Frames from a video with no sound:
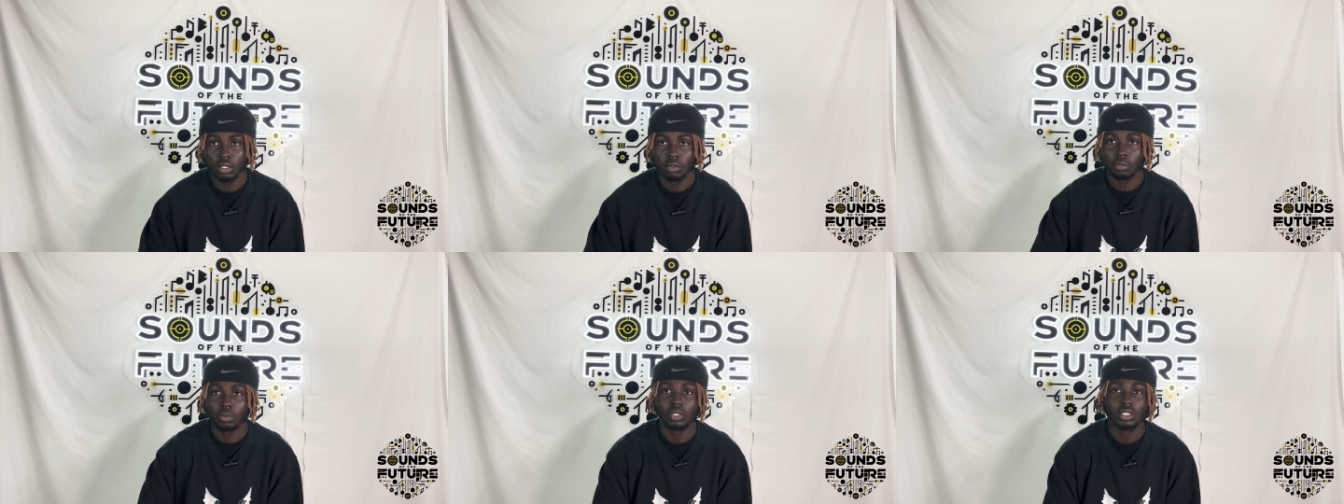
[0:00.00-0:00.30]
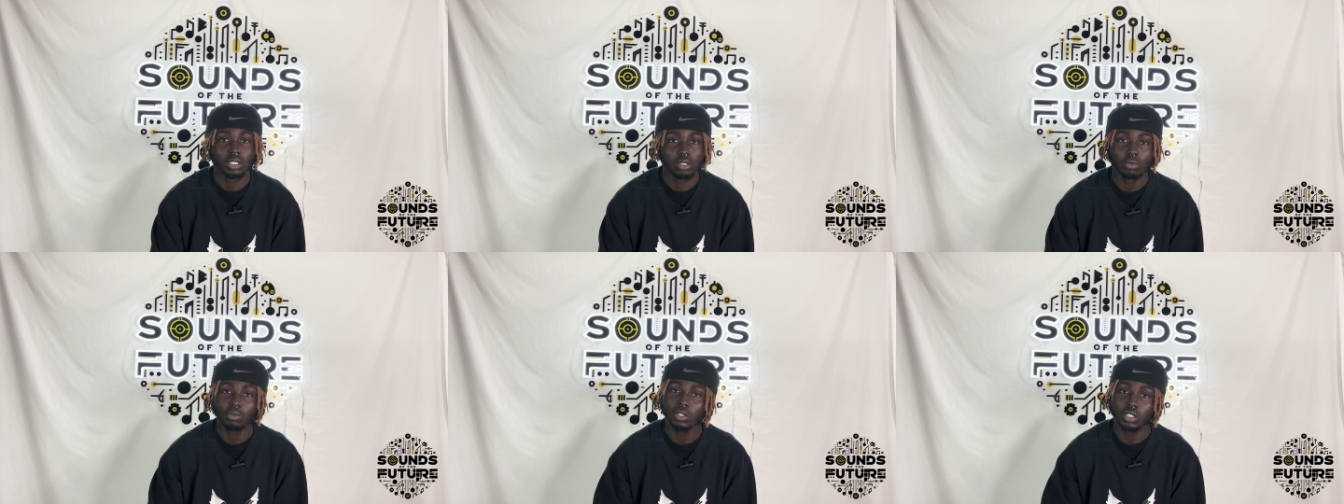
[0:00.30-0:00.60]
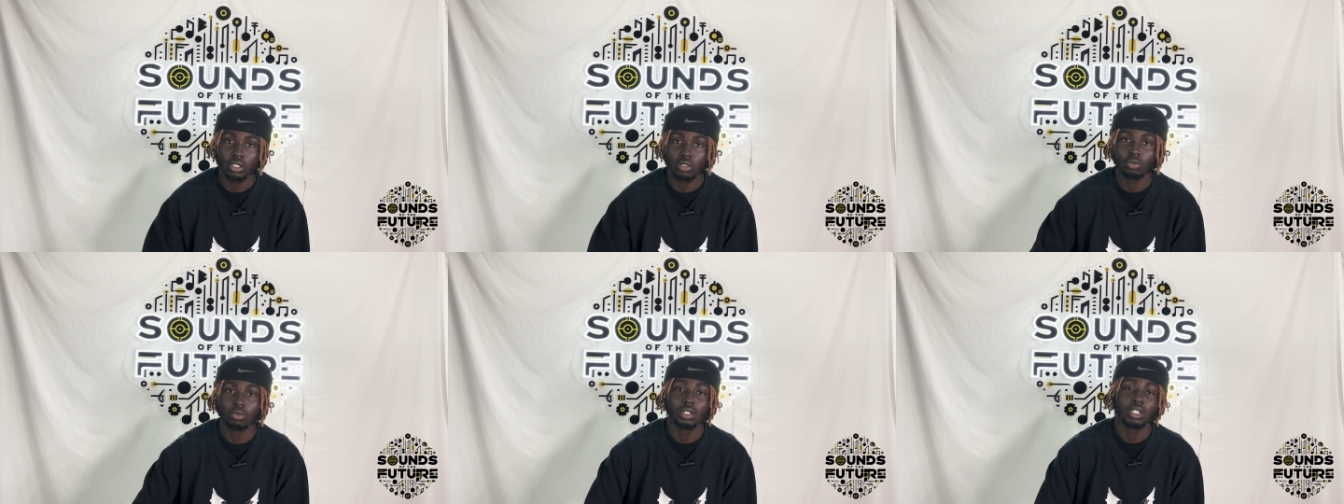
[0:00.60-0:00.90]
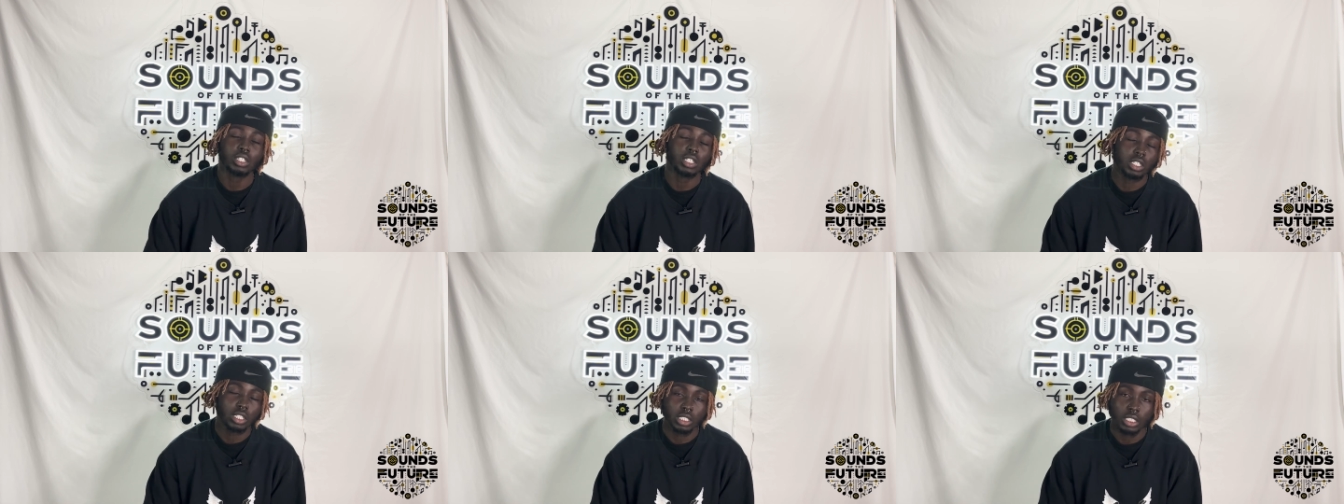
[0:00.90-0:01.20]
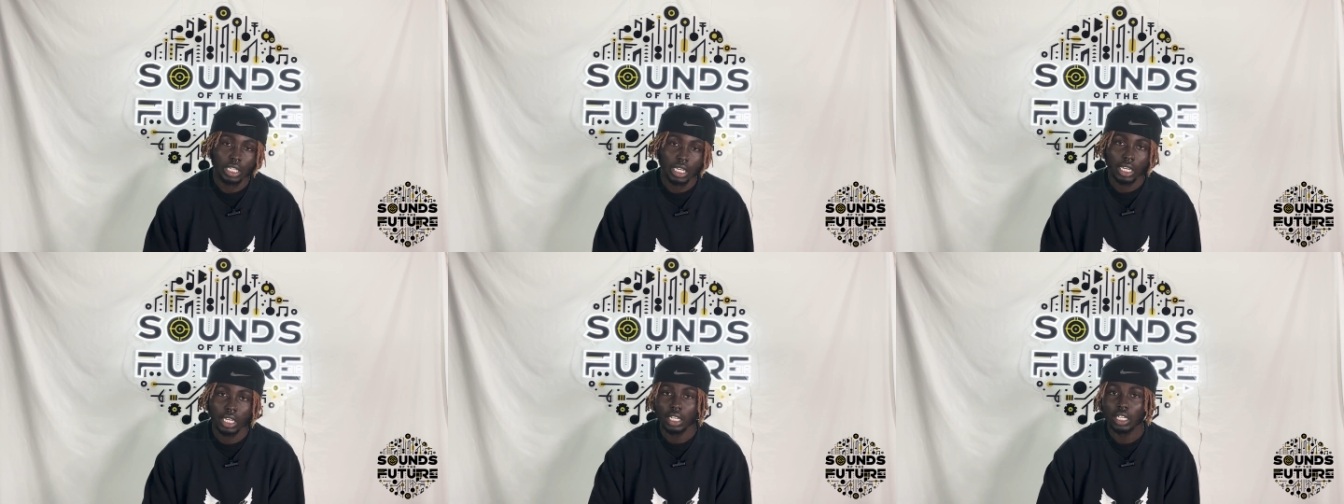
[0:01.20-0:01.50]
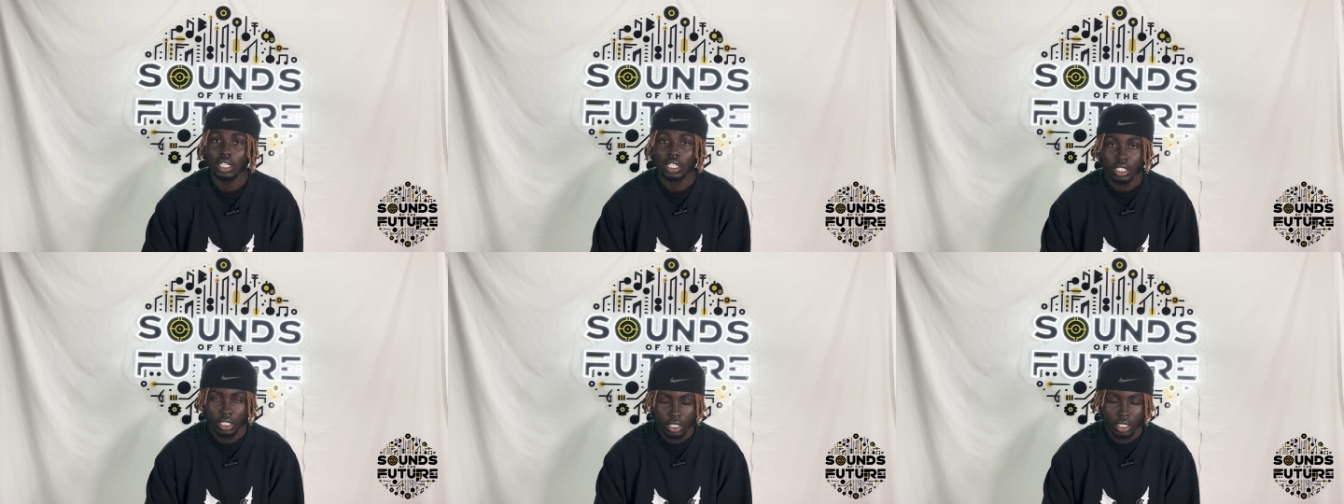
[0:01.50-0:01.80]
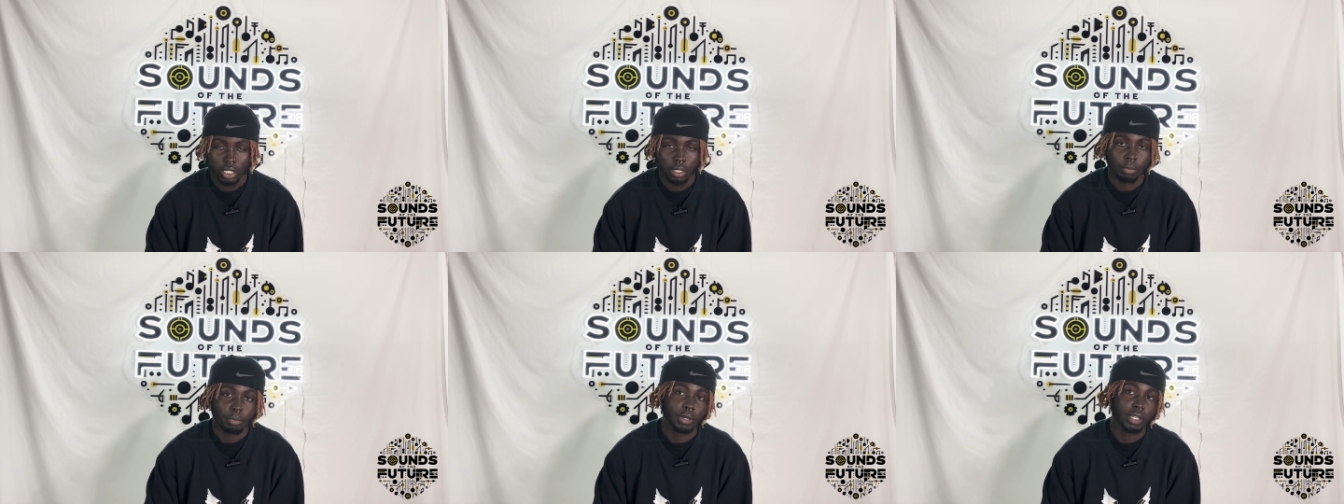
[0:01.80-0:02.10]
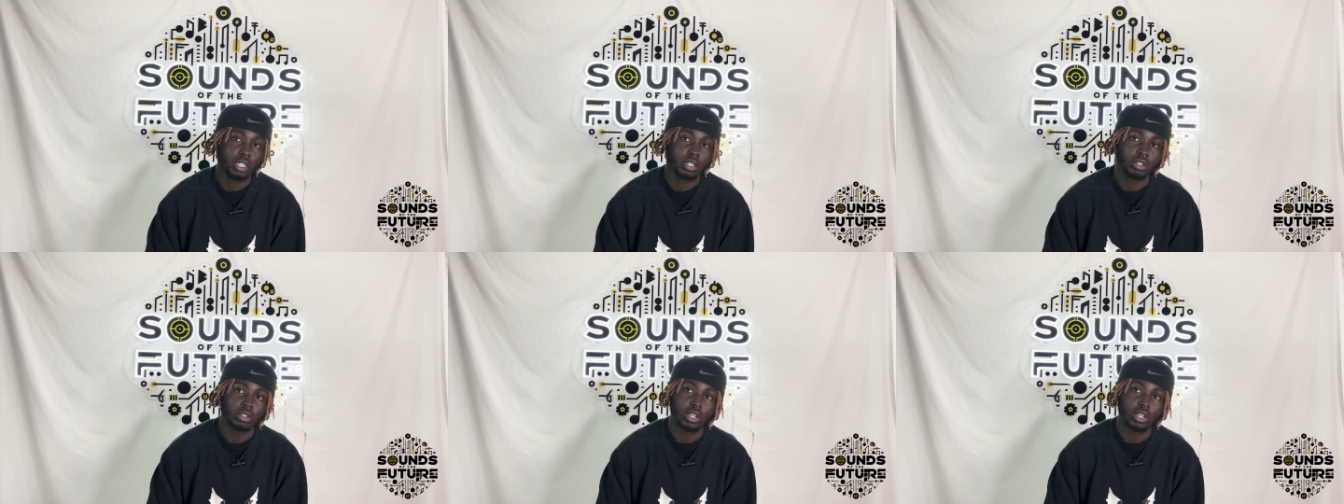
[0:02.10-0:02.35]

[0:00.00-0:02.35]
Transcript: Once once the world hears that, Capella